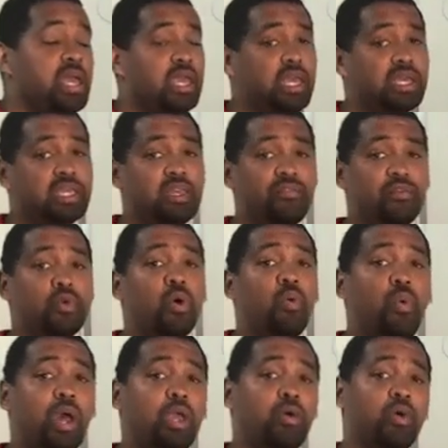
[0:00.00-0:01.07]
and give you a
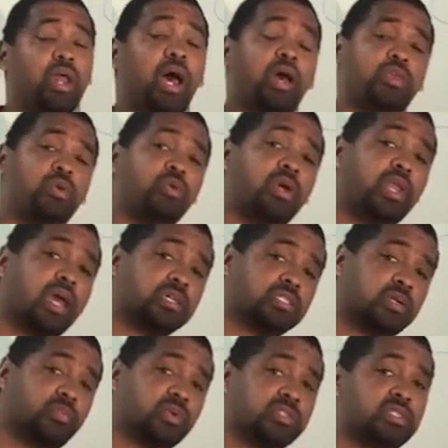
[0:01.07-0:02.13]
way on how you can
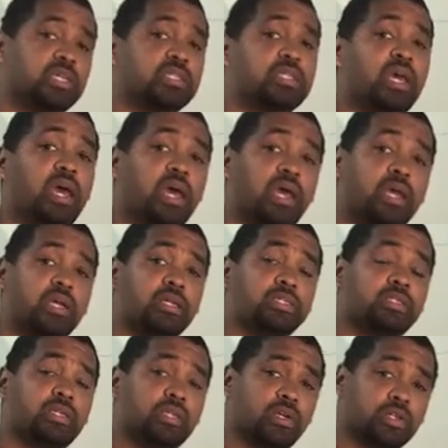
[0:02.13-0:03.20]
actually present that
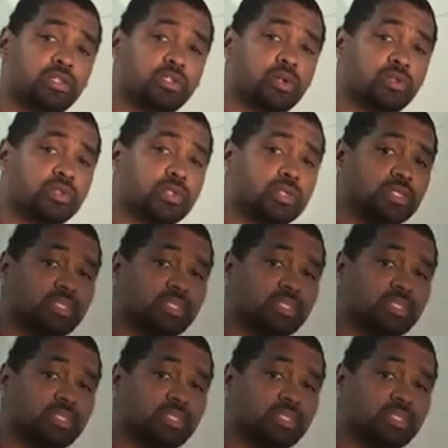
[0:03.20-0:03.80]
to your children.